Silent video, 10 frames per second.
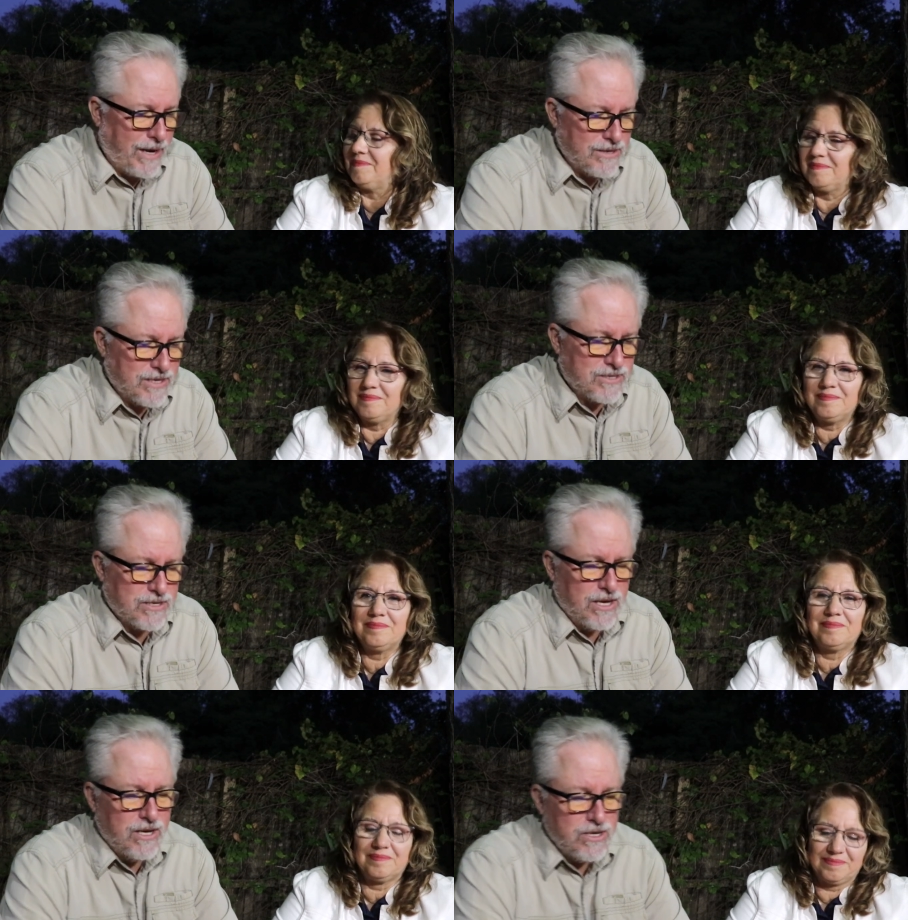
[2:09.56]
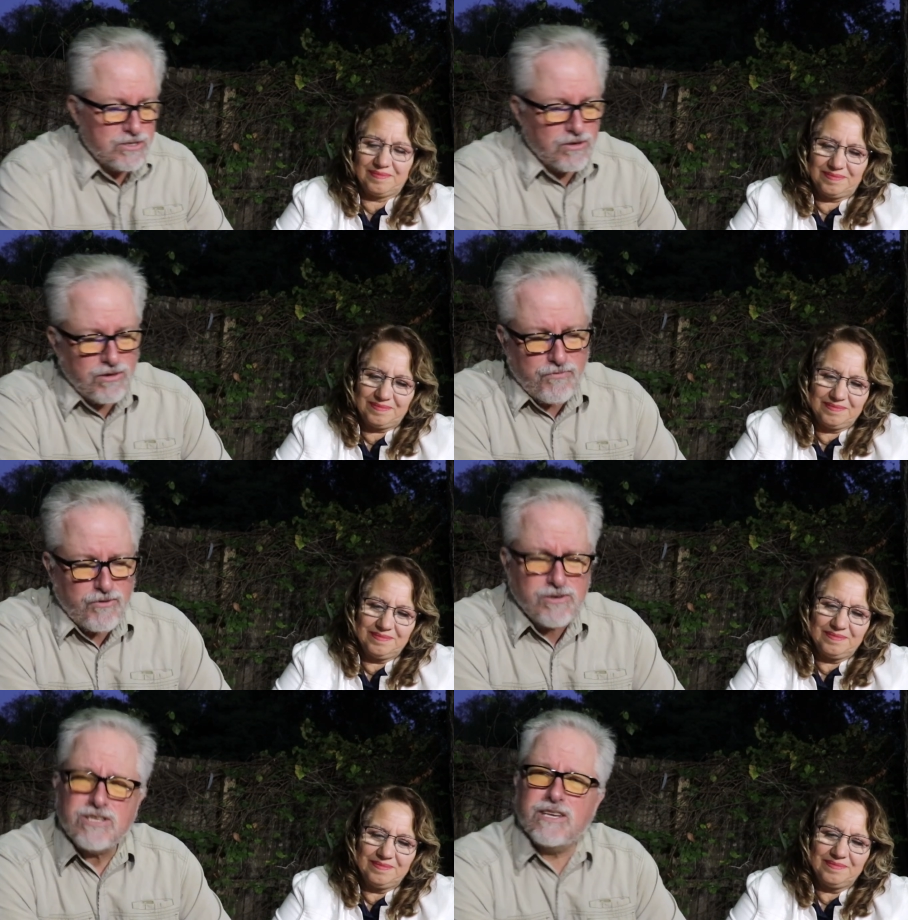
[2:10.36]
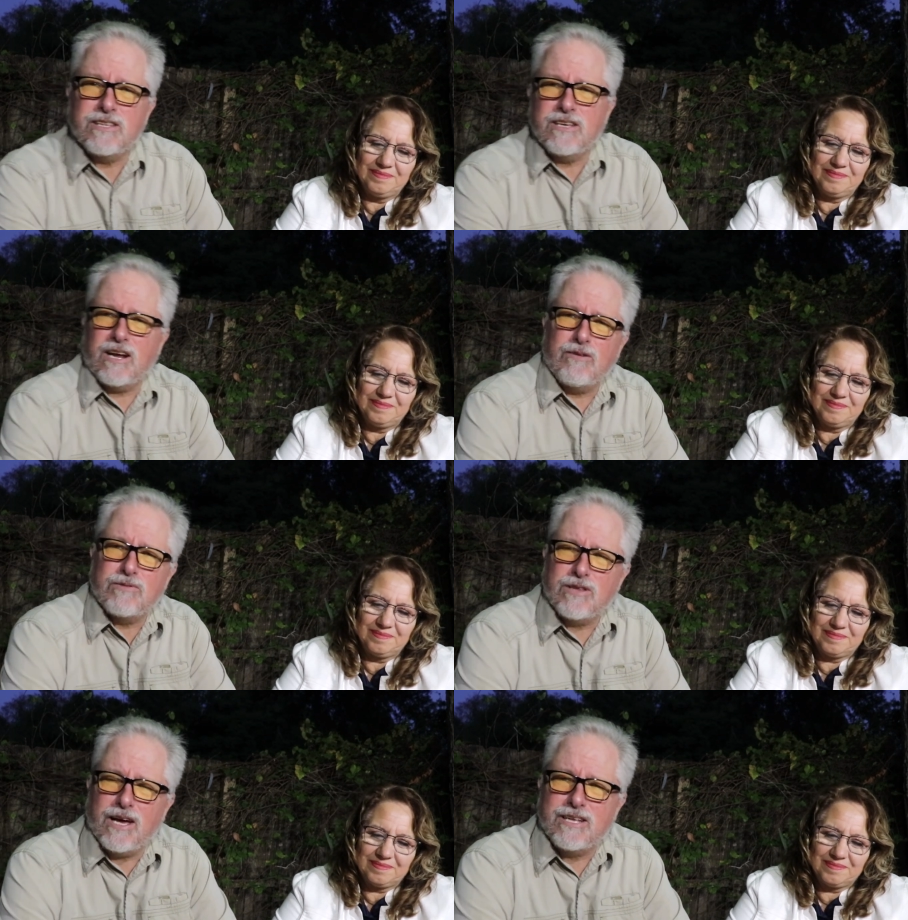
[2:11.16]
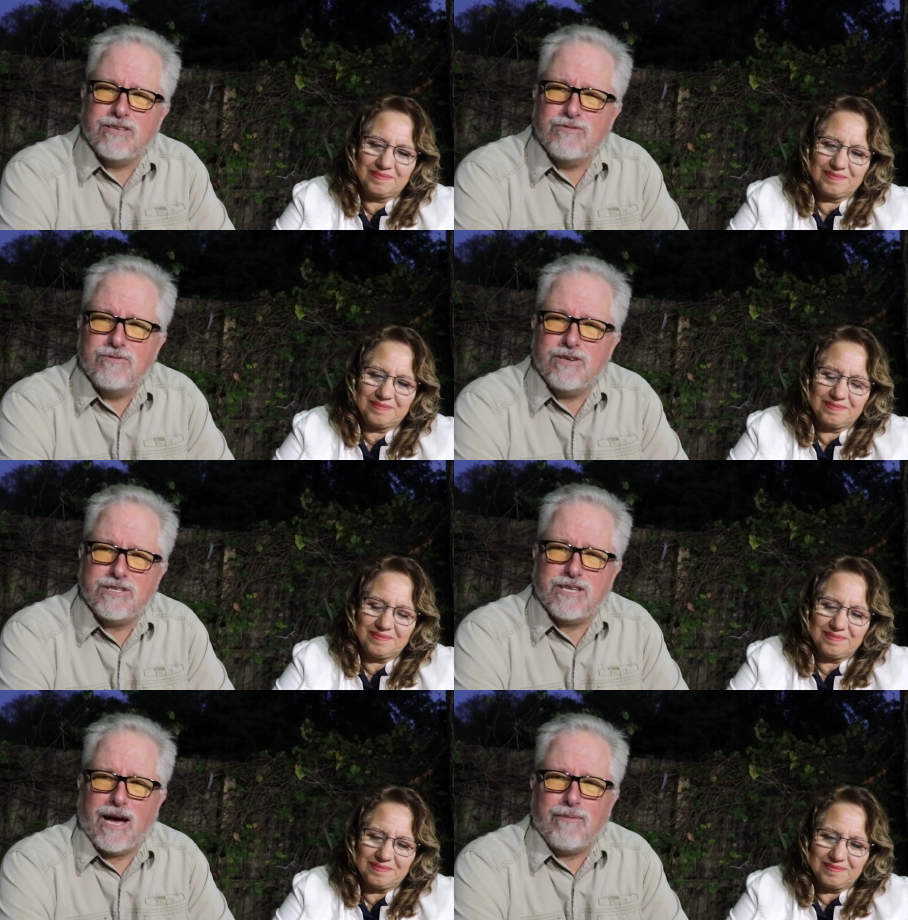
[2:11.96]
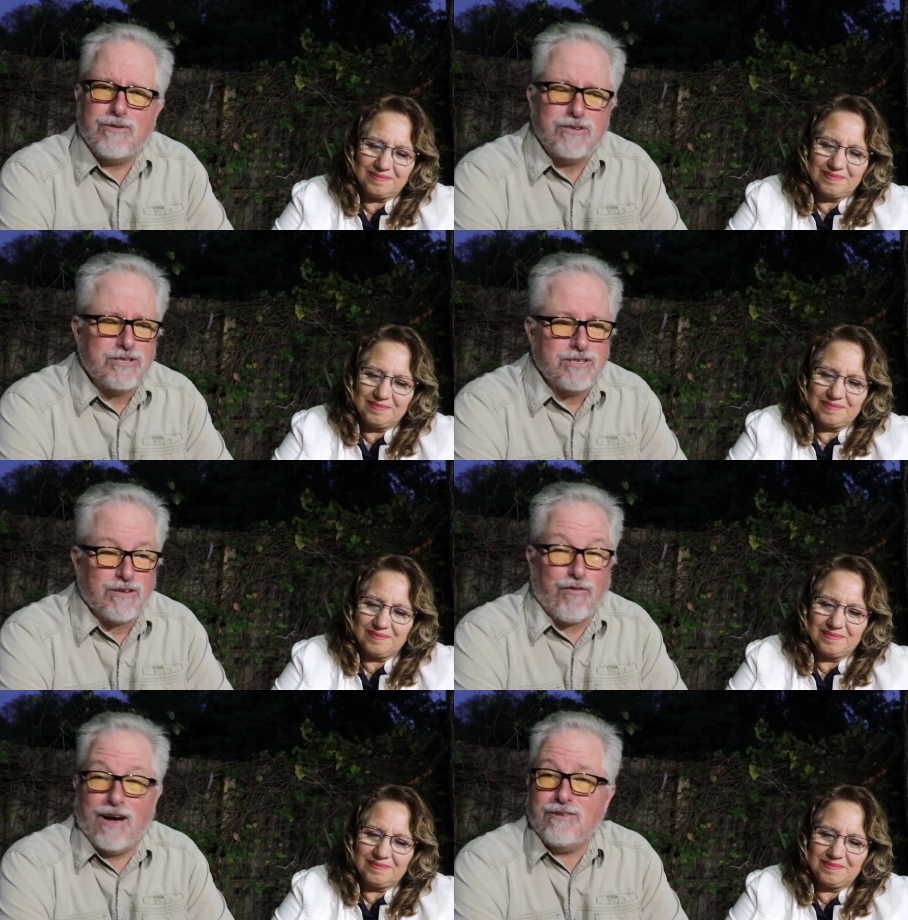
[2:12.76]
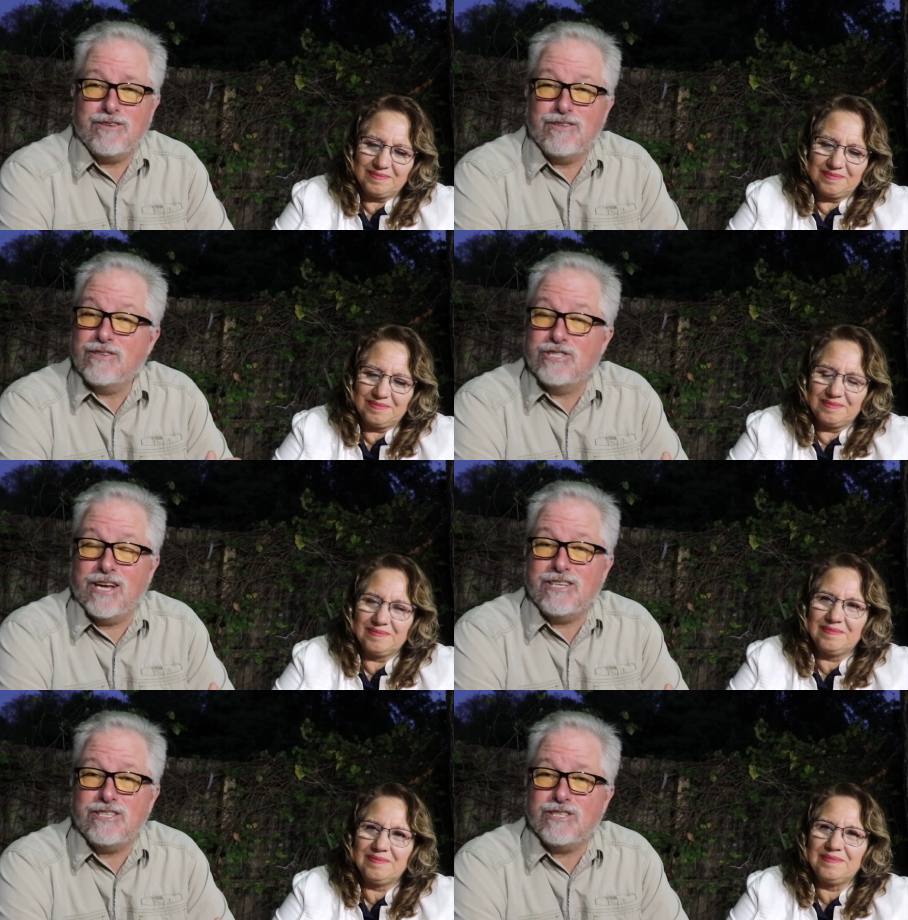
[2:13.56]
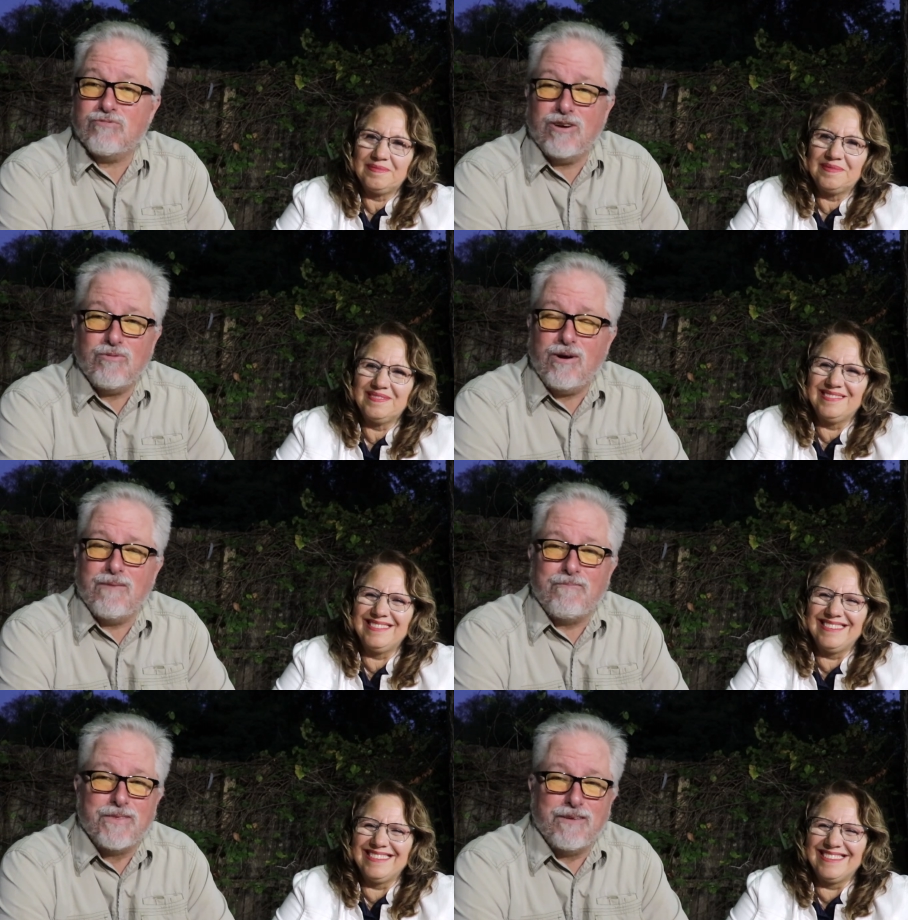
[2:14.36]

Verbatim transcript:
Speaker 1: about this. So the first thing that I would like to establish is found in Genesis one one.